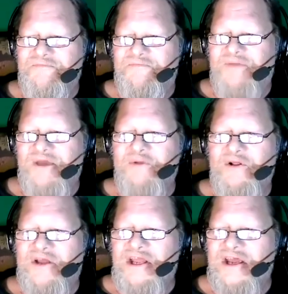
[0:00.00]

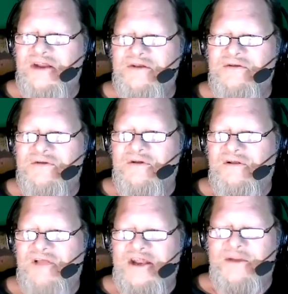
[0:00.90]
people in
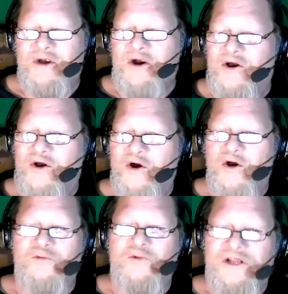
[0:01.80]
Latin America
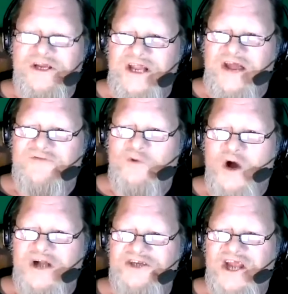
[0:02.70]
are really going to have to
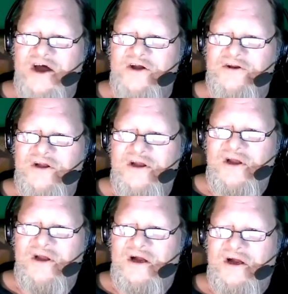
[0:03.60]
watch out.
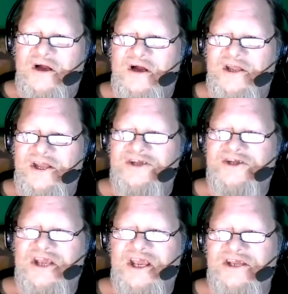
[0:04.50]

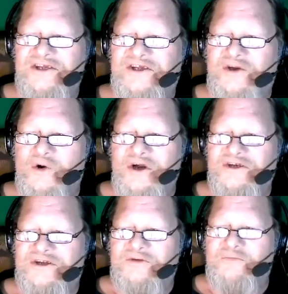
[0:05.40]
He's
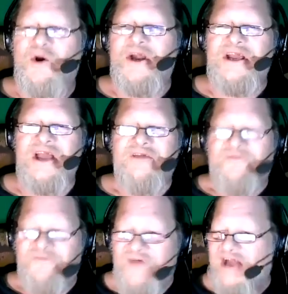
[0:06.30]
going to bring a
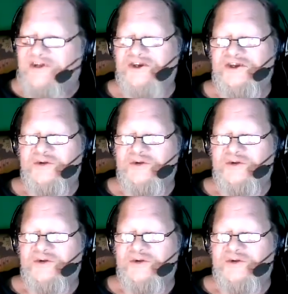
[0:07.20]
fascist